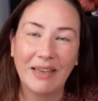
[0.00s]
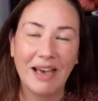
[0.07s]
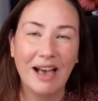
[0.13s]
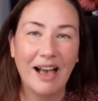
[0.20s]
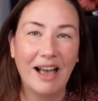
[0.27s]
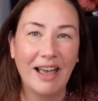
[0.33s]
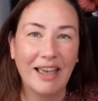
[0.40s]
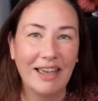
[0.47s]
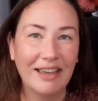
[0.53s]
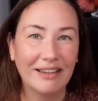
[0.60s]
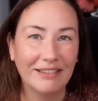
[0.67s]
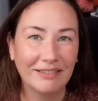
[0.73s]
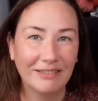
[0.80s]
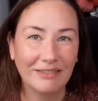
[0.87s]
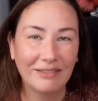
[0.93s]
I
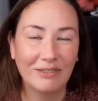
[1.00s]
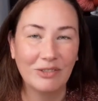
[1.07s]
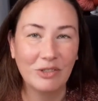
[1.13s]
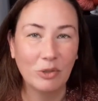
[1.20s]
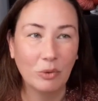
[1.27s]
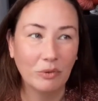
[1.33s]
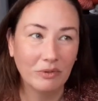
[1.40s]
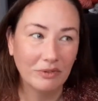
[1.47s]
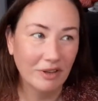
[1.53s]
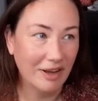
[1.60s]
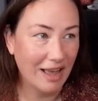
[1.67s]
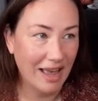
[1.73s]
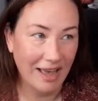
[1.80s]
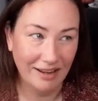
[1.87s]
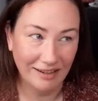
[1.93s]
don't look
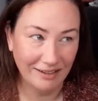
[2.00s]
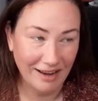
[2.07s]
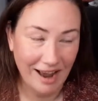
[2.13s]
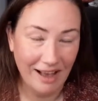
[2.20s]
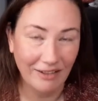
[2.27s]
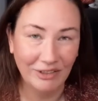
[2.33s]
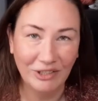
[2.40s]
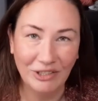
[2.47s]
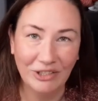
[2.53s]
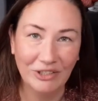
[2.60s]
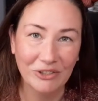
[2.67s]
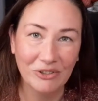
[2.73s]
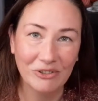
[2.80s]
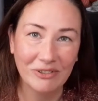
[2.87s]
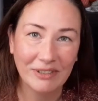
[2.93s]
ahead in
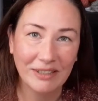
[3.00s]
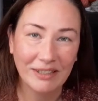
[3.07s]
calendars